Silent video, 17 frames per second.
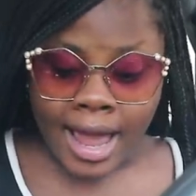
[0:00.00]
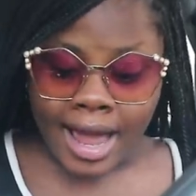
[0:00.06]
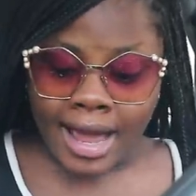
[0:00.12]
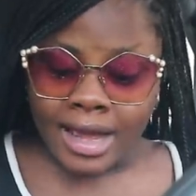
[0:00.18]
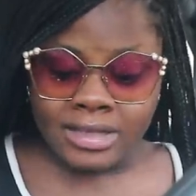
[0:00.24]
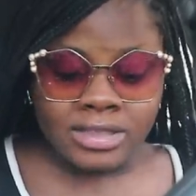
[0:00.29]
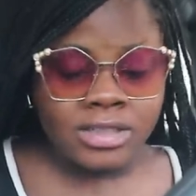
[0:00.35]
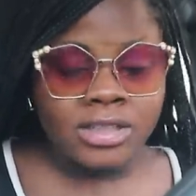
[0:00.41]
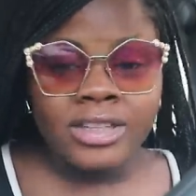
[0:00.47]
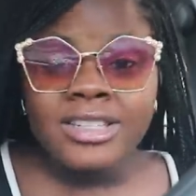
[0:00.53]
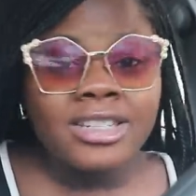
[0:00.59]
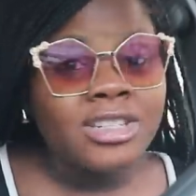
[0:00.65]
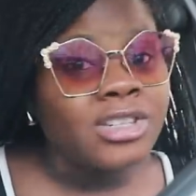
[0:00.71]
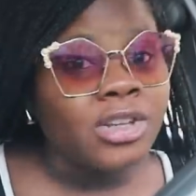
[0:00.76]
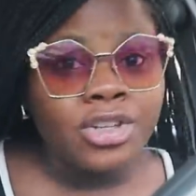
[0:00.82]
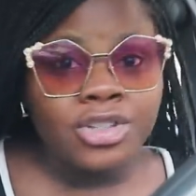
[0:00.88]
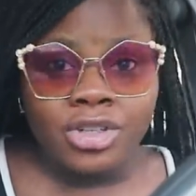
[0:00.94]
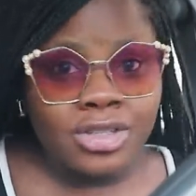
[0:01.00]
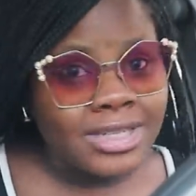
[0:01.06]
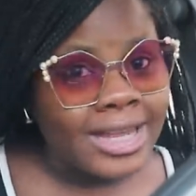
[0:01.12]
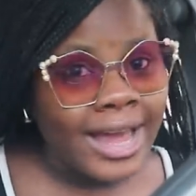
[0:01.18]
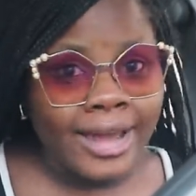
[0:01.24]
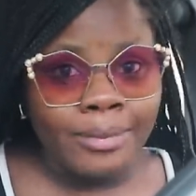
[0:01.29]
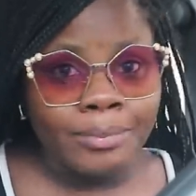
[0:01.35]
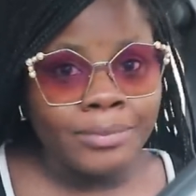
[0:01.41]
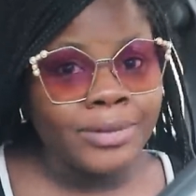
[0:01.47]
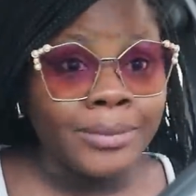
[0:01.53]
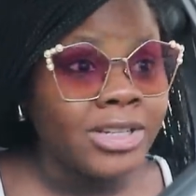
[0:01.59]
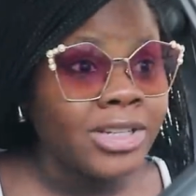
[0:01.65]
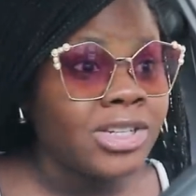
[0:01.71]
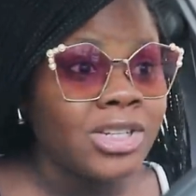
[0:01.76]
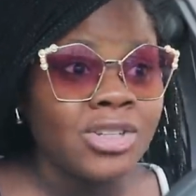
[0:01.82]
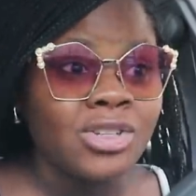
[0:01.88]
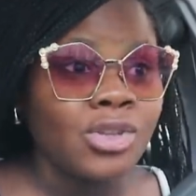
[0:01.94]
And this is not just hype,
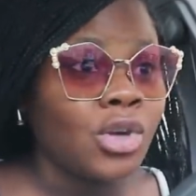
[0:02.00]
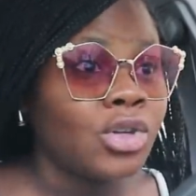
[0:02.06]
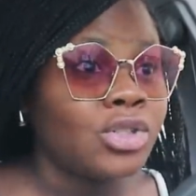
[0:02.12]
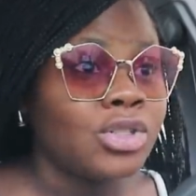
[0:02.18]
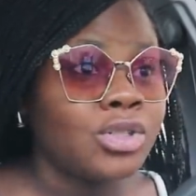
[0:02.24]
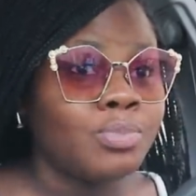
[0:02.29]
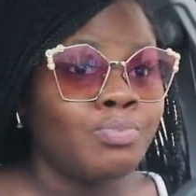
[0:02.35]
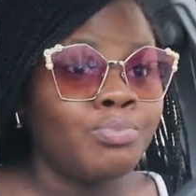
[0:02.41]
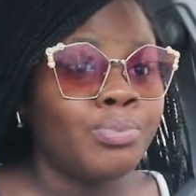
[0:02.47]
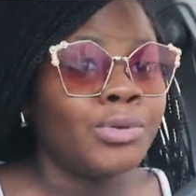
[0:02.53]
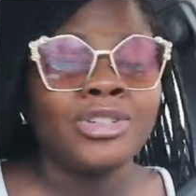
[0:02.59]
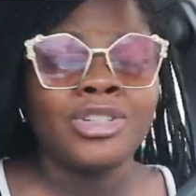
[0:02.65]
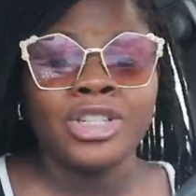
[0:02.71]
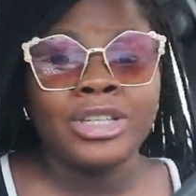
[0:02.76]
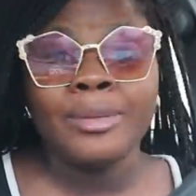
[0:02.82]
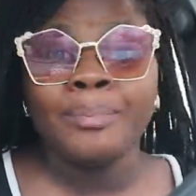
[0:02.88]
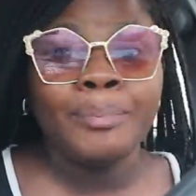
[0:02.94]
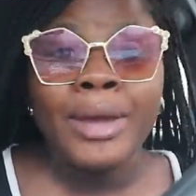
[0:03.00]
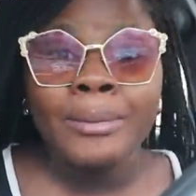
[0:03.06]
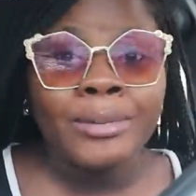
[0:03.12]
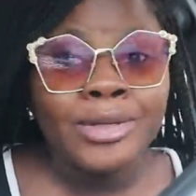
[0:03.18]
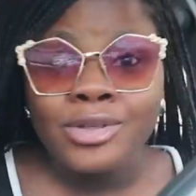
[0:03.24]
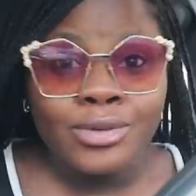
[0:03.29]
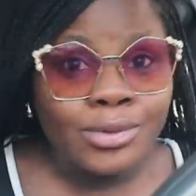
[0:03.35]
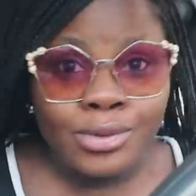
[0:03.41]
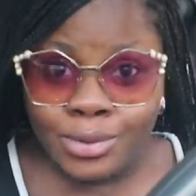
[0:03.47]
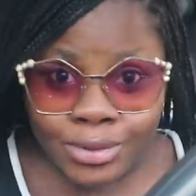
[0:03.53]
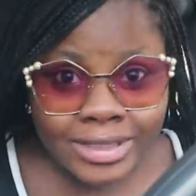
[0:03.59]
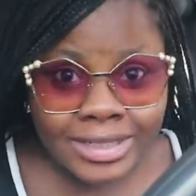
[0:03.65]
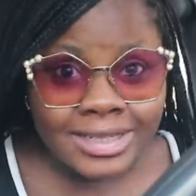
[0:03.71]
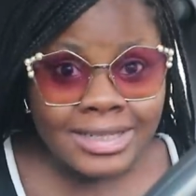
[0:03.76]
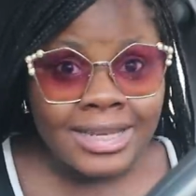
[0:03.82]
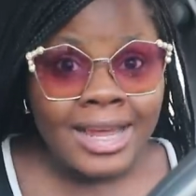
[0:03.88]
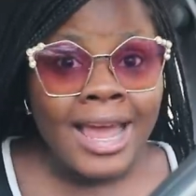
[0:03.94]
this is not, she didn't pay me to do
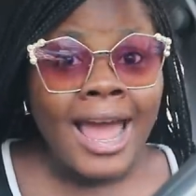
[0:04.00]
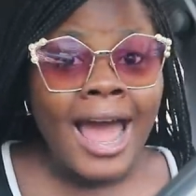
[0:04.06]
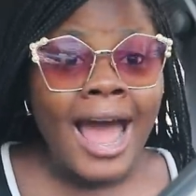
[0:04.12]
this.